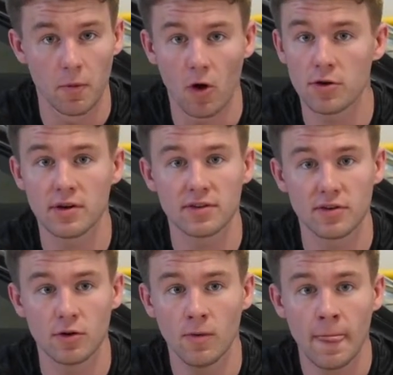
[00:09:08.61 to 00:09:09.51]
All you need to
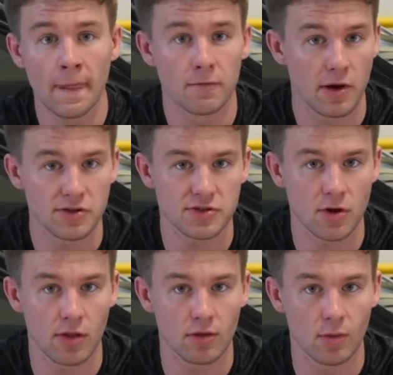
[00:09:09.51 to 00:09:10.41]
do,
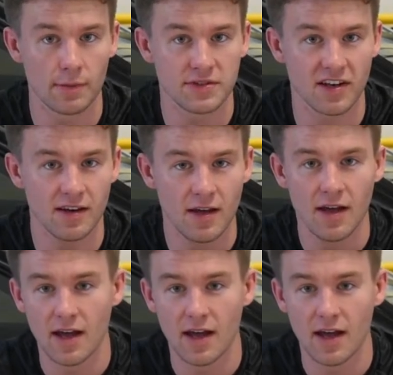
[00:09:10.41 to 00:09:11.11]
register on their website,